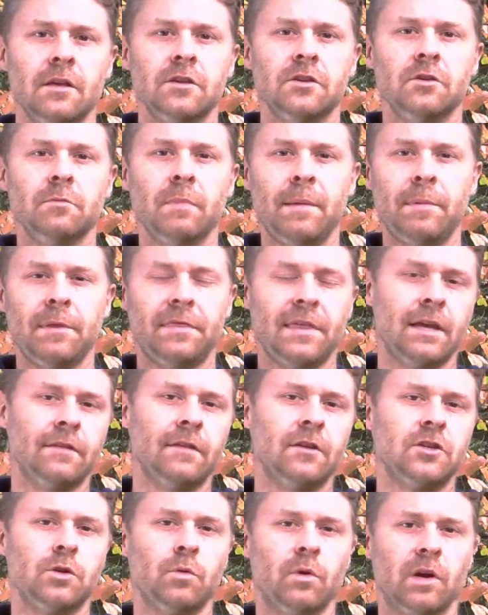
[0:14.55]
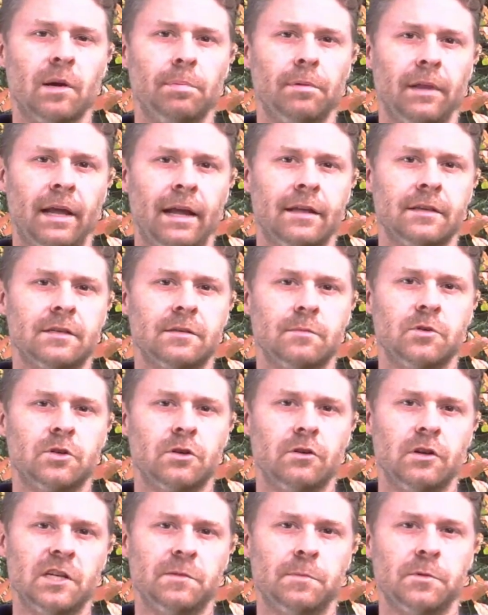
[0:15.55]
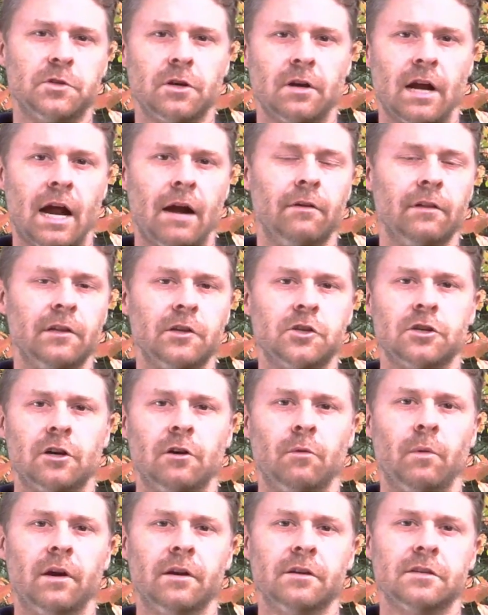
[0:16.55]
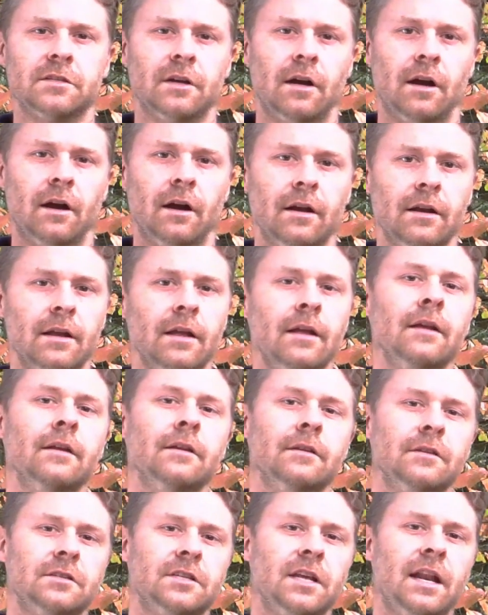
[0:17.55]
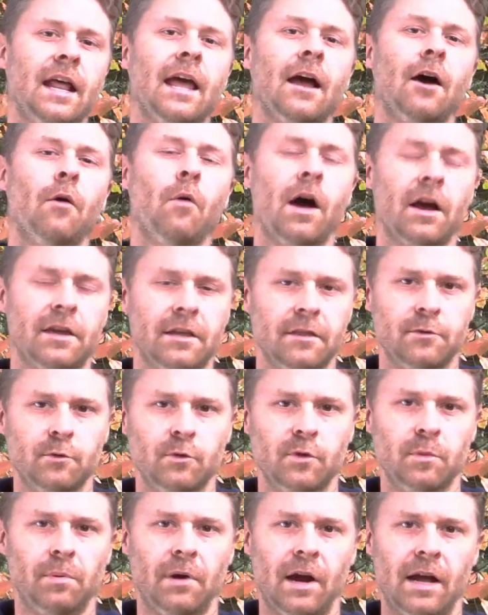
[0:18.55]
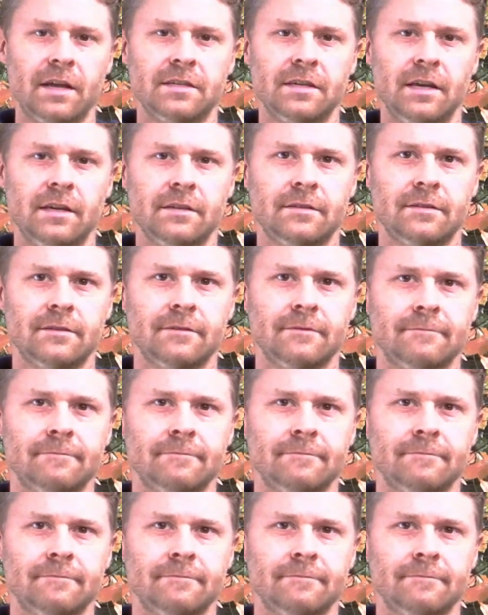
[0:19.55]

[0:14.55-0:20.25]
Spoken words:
You may be thinking that you want to plant some trees, but you're not really sure where to start. Today, I'll walk you through the process.